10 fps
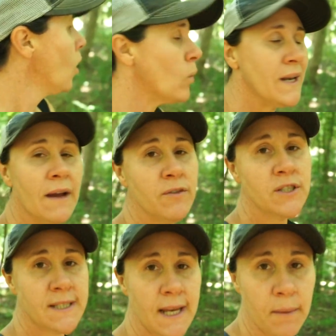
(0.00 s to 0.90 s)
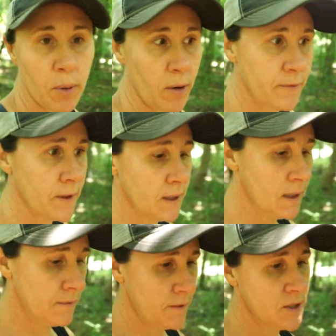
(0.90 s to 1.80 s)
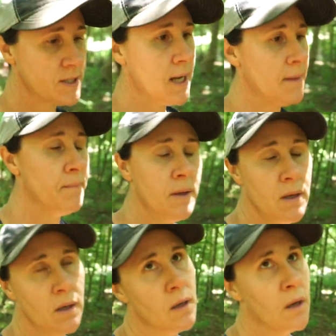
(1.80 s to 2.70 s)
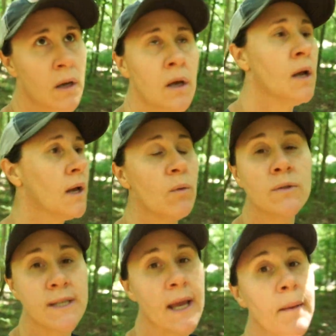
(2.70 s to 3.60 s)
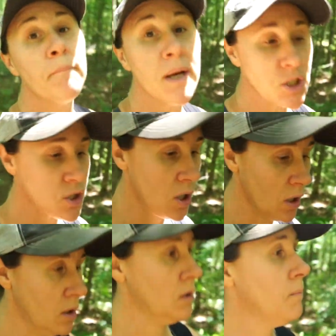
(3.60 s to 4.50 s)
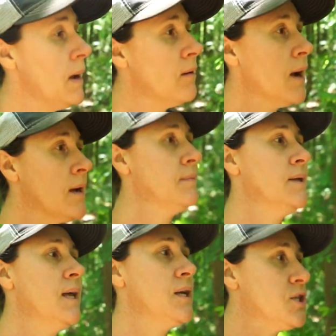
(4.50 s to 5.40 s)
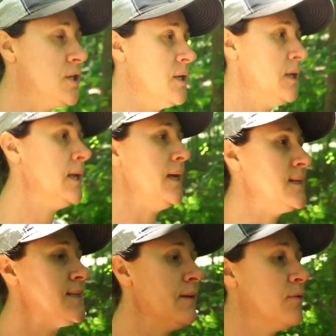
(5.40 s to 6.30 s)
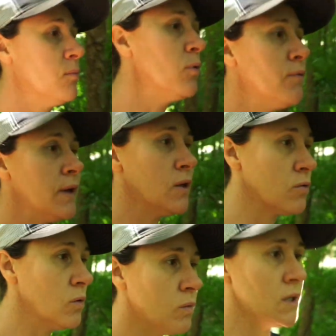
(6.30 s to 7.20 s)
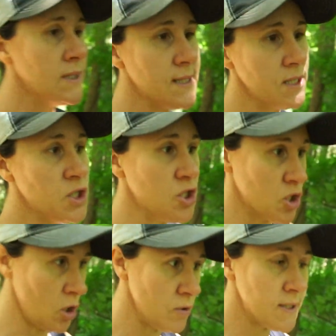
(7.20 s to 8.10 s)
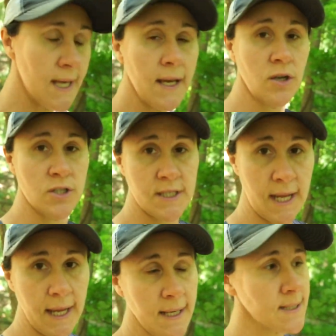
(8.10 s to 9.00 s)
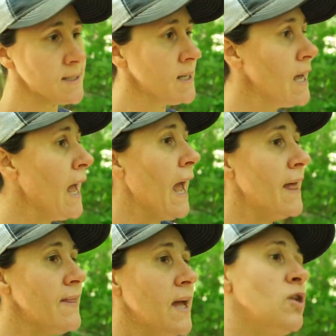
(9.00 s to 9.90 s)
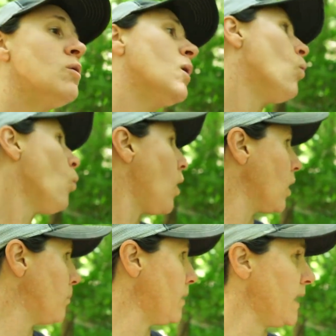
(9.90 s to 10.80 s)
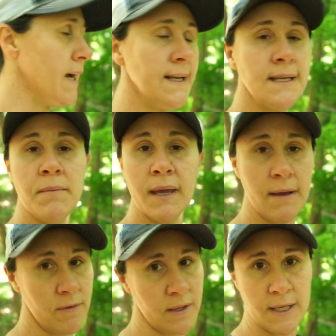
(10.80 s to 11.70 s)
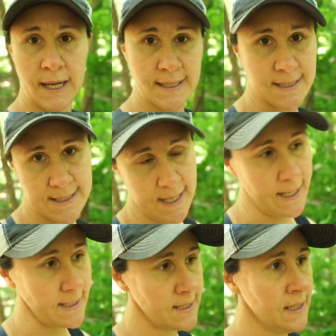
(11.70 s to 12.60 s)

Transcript: we never set it perfectly the first time. It will take much longer. My recommendation is, if you're moving through woods, is just go set your stakes, and then you can walk behind and make everything nice and tight.